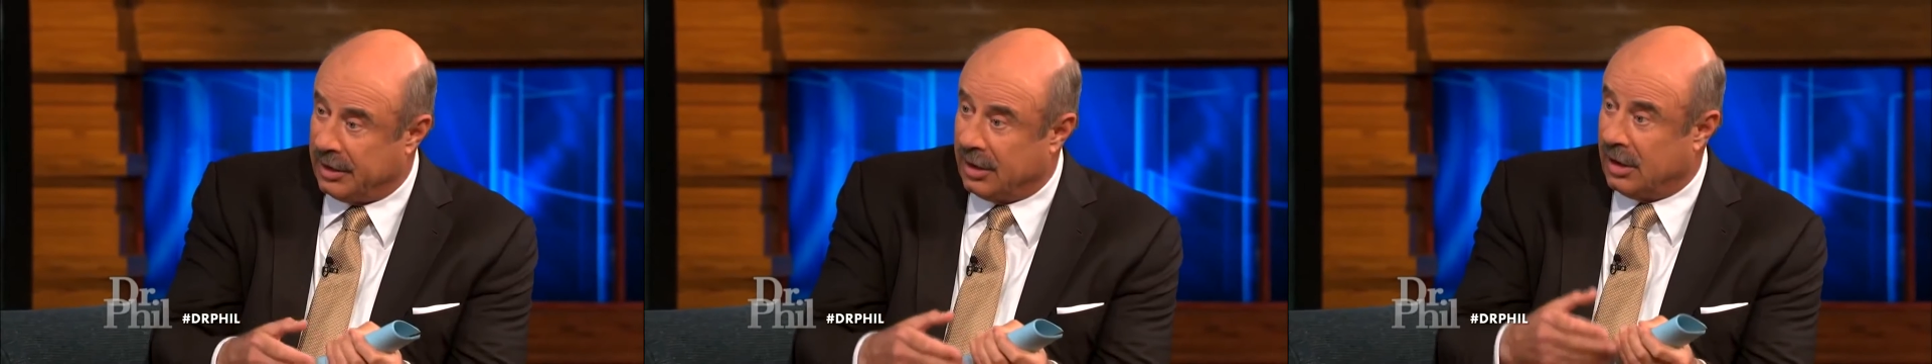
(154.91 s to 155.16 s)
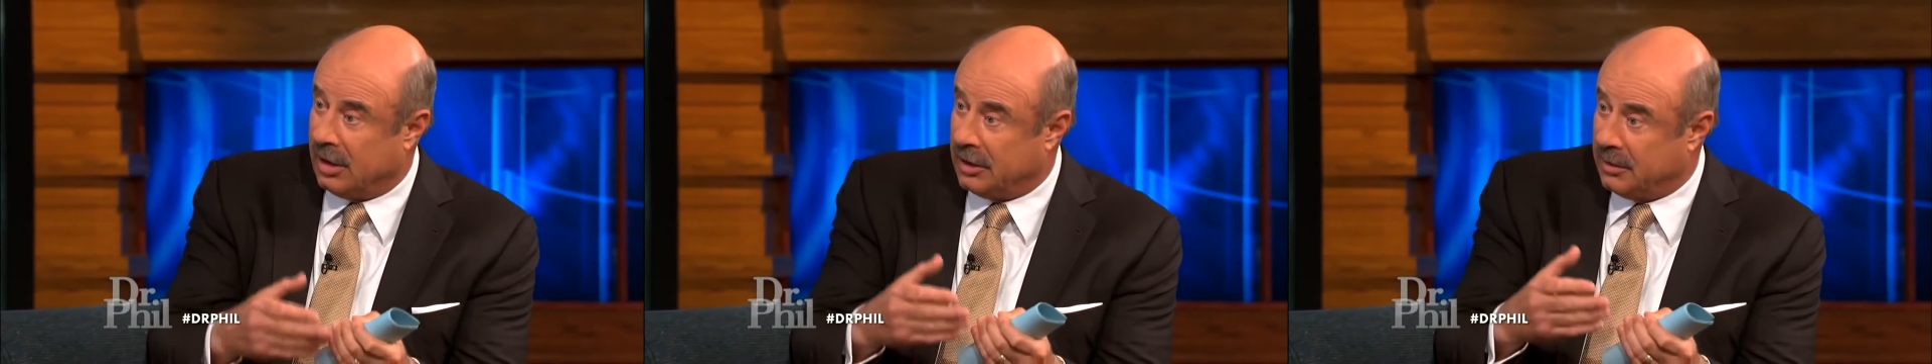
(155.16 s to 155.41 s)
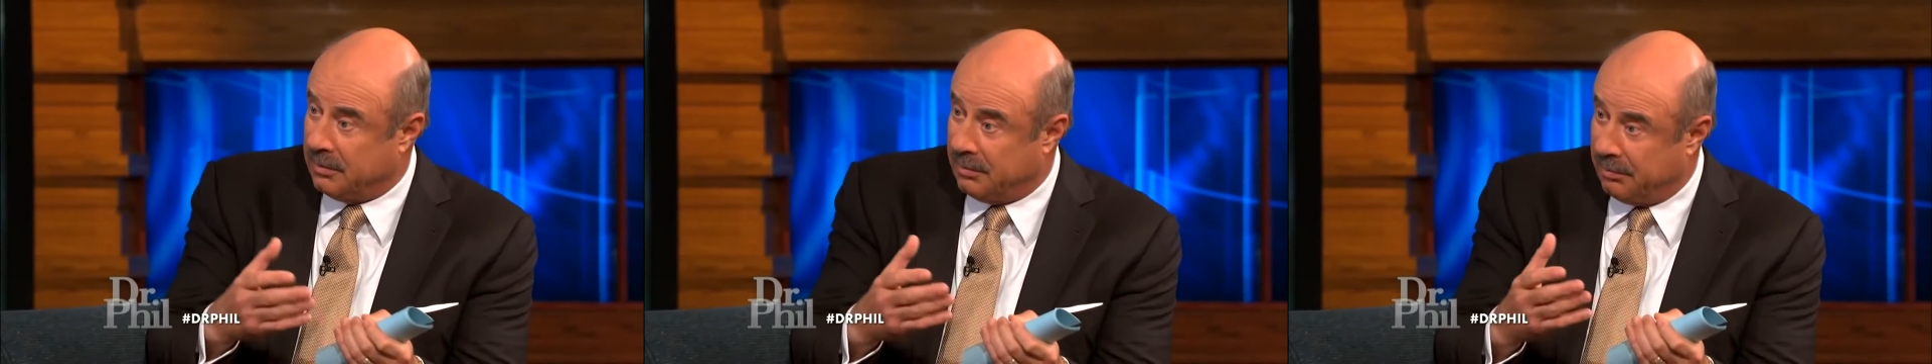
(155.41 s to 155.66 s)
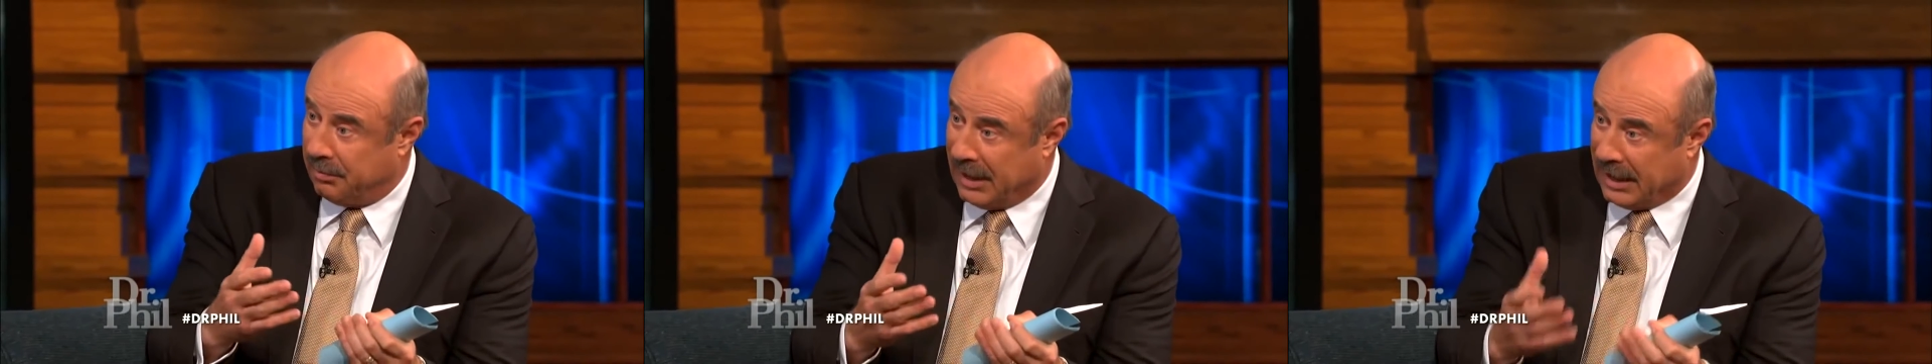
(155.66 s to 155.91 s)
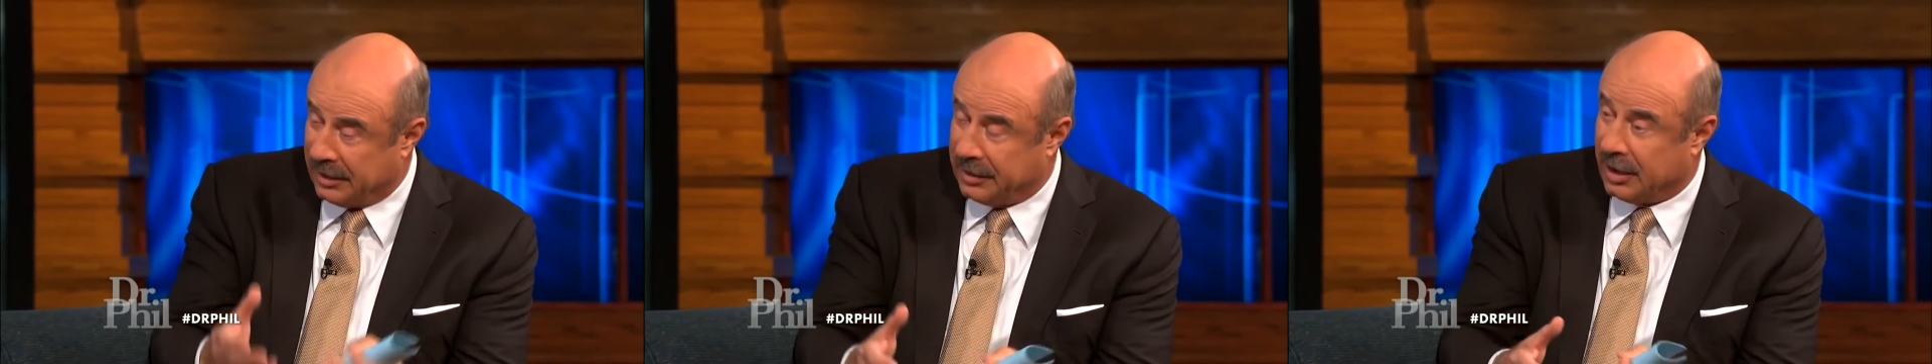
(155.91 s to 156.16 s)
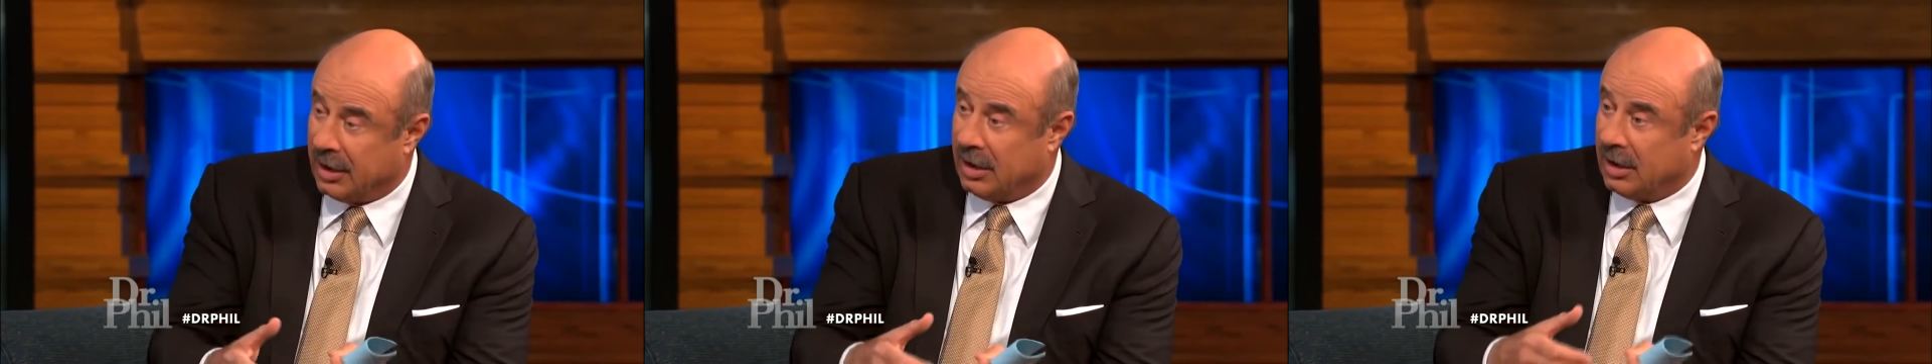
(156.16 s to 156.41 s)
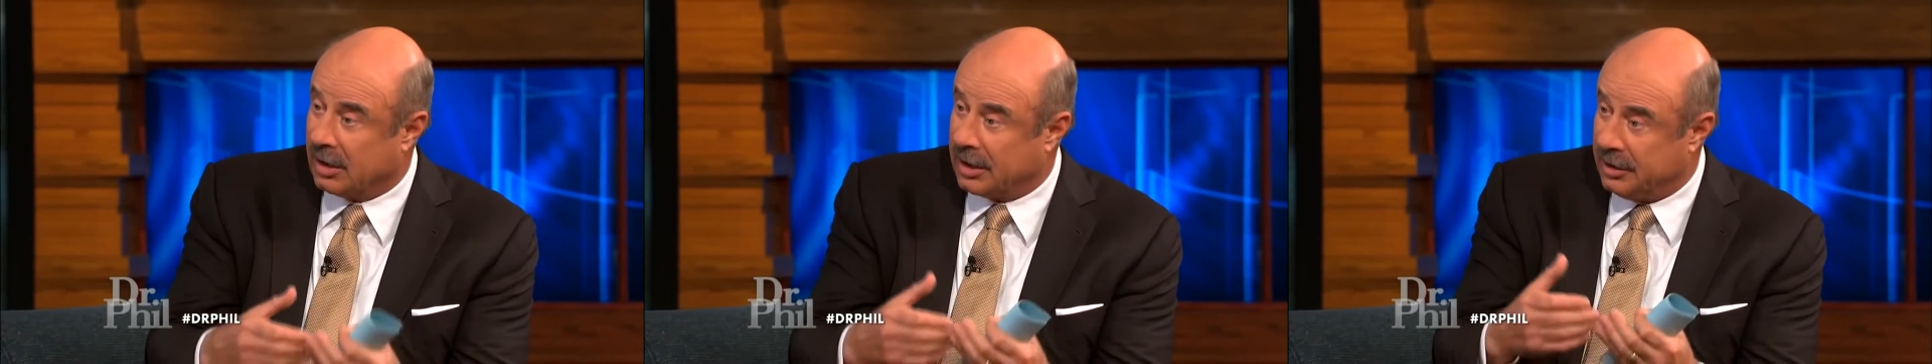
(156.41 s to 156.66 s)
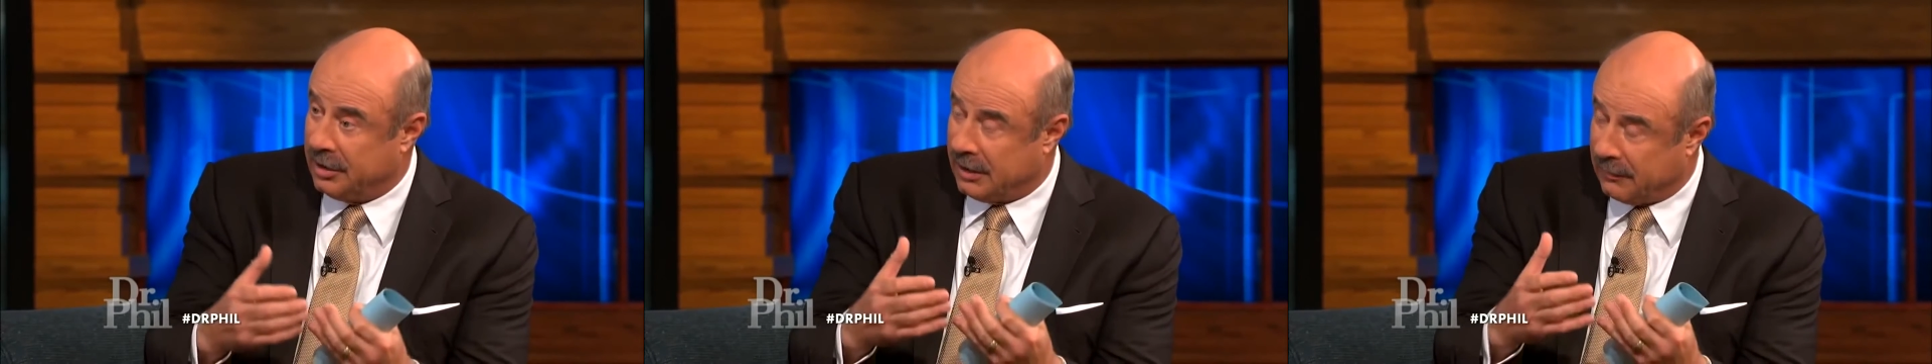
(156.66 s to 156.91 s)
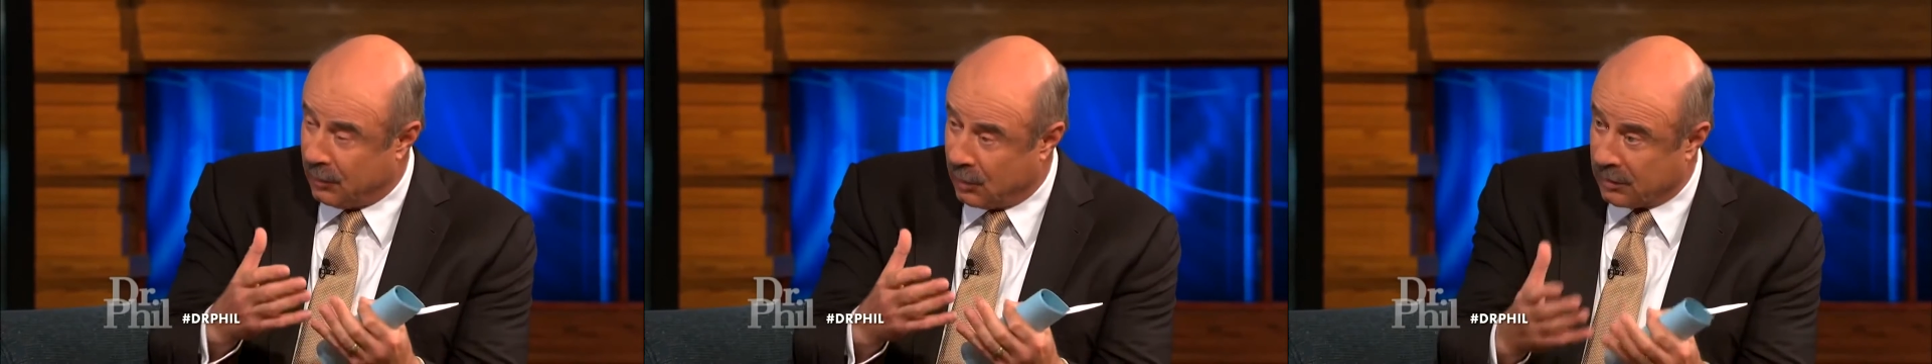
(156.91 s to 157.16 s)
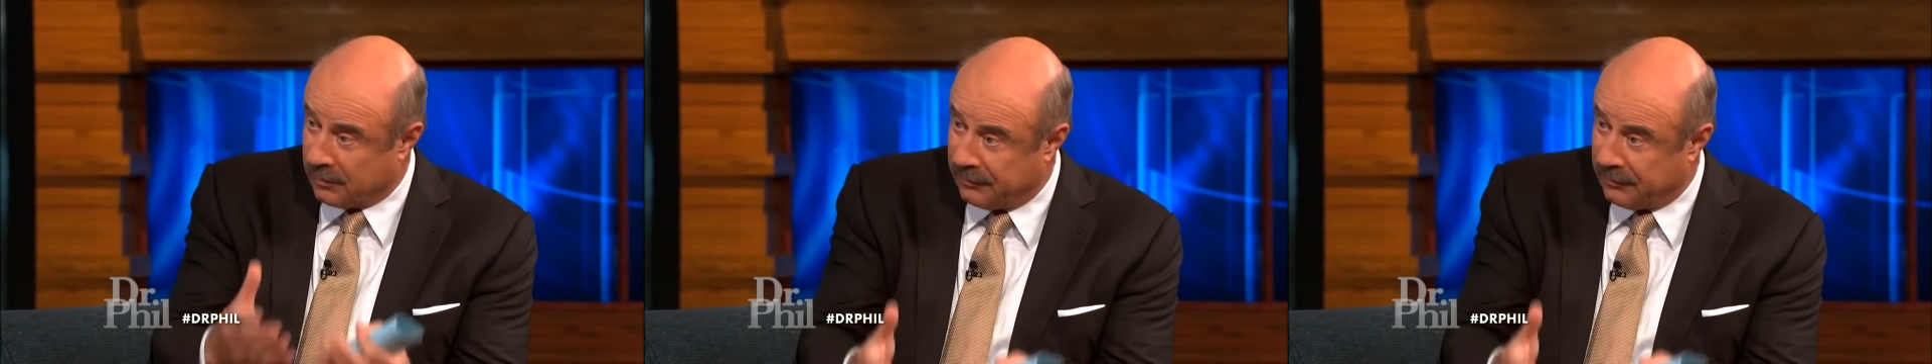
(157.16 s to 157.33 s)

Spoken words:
on about a dog and you have warm